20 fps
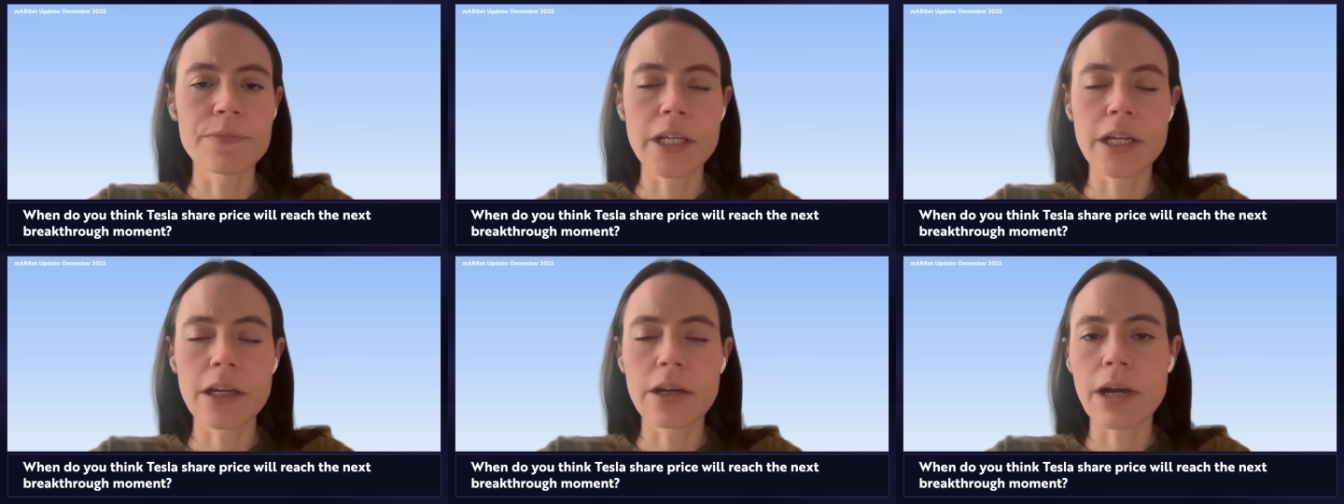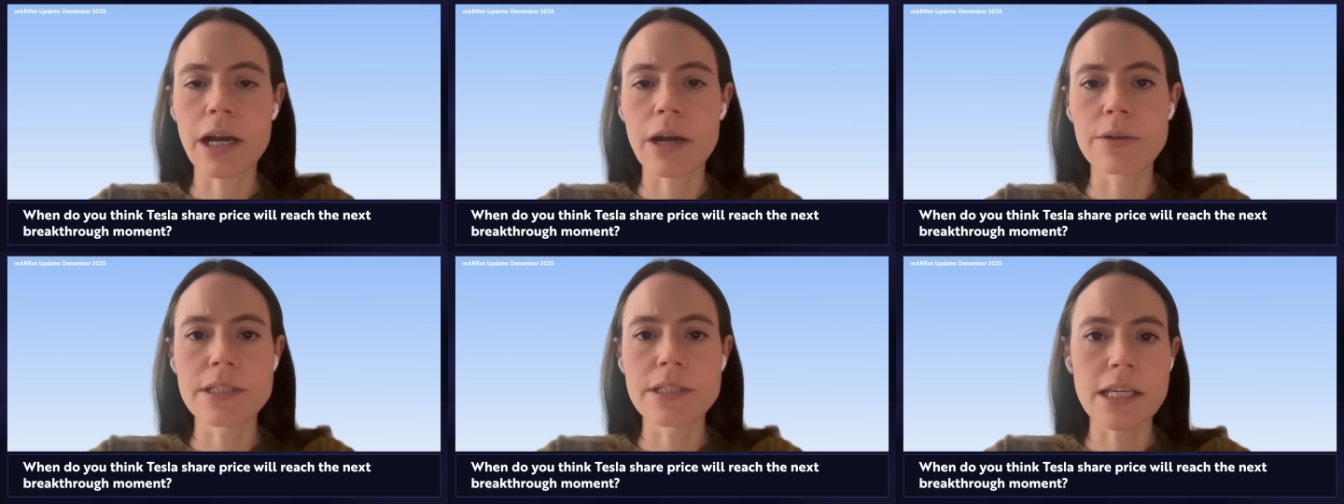you
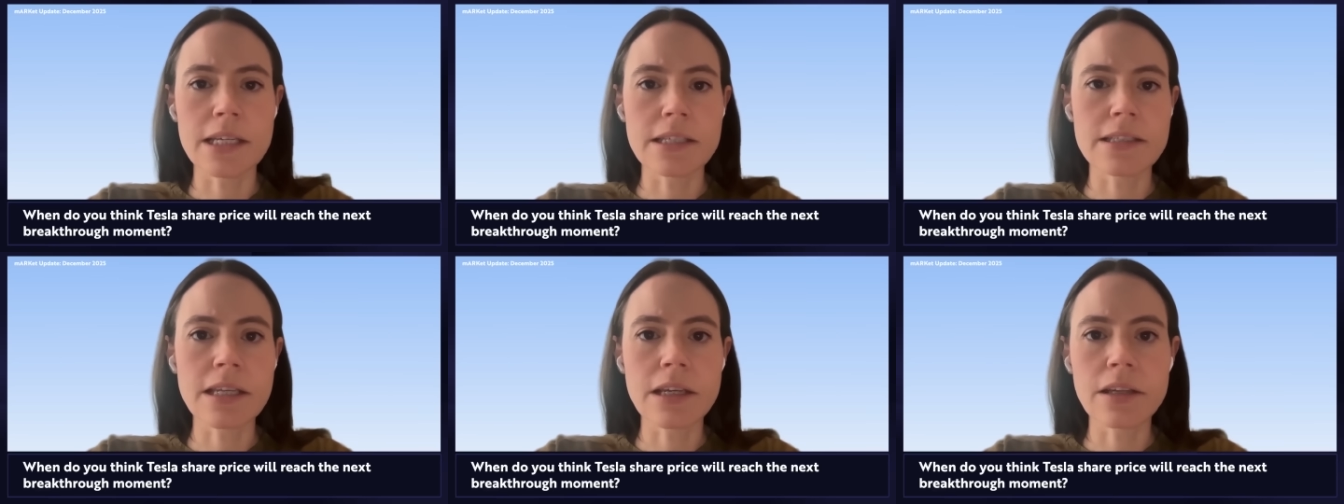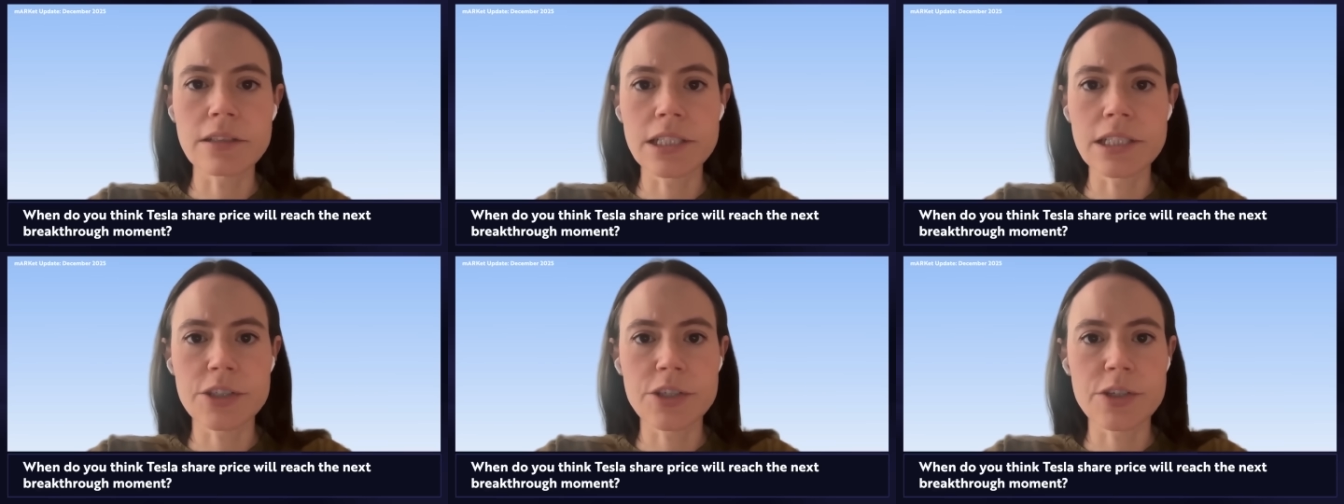know, I would say
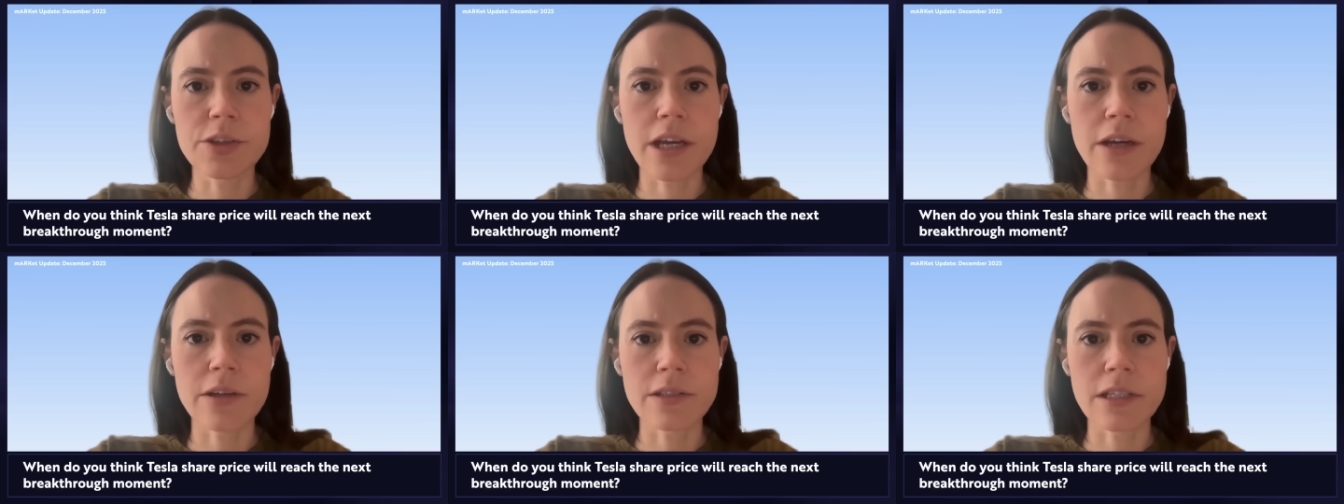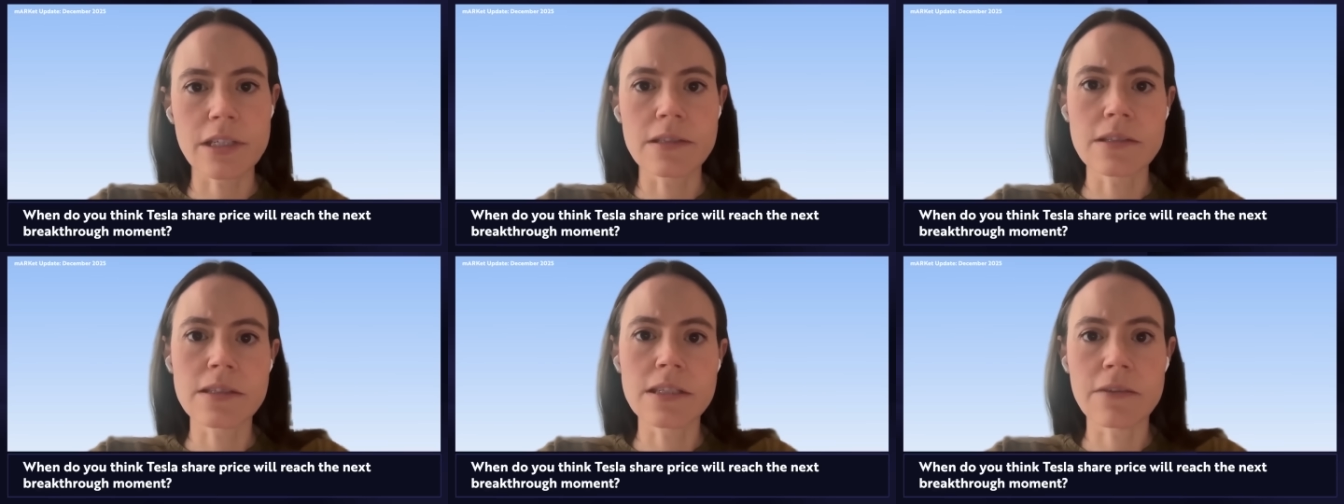single-digit
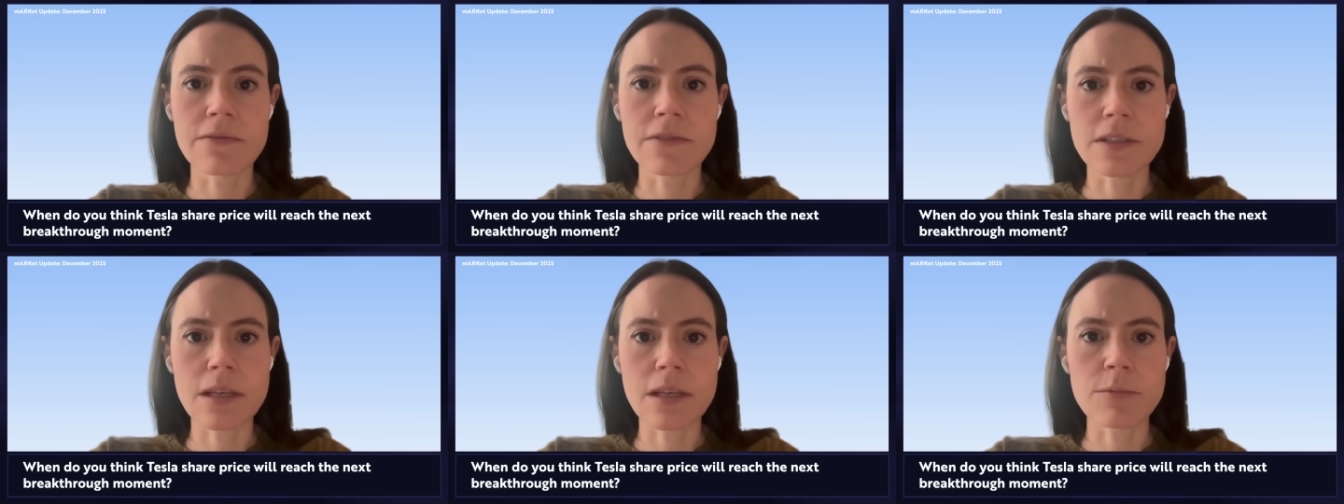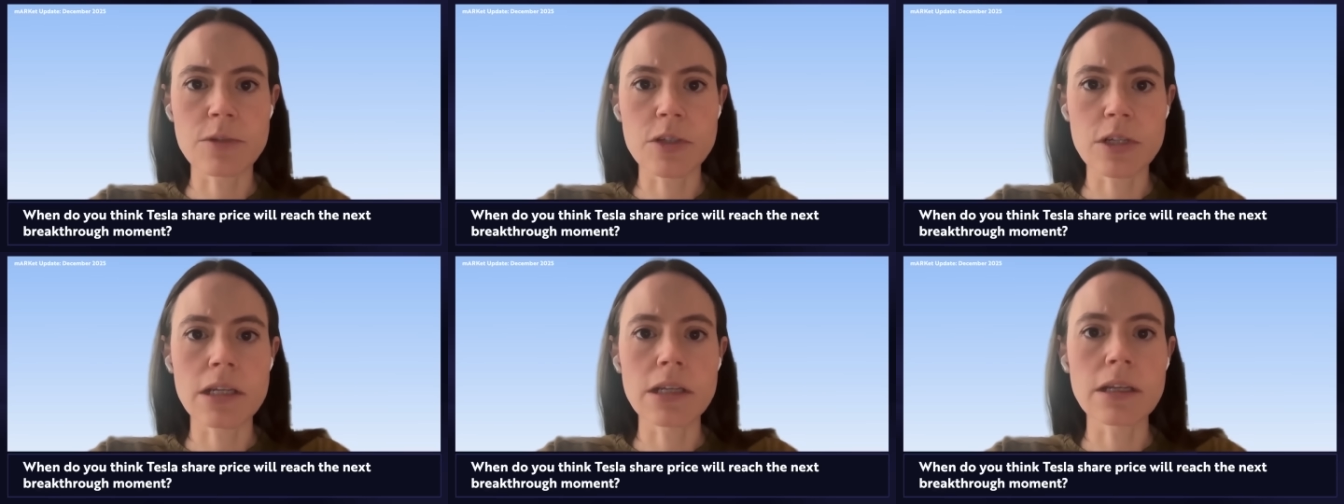thousands, safe
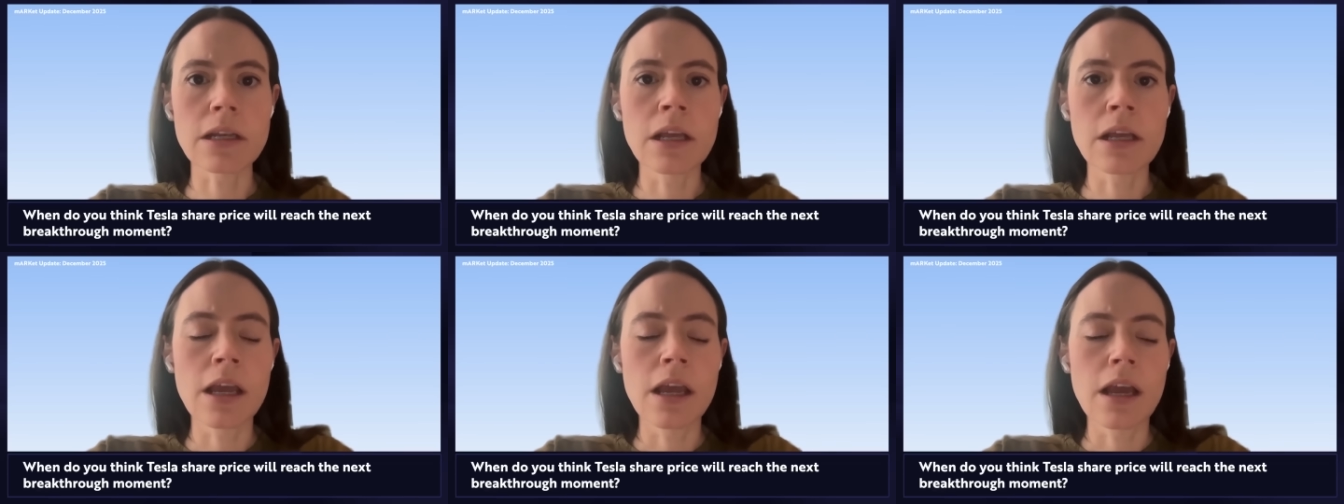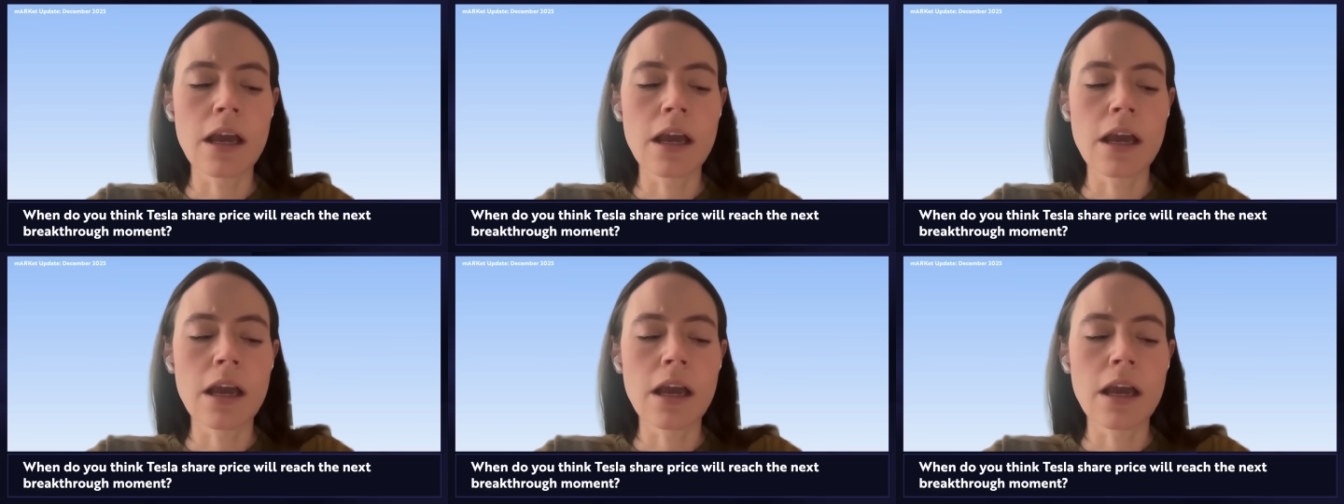assumption.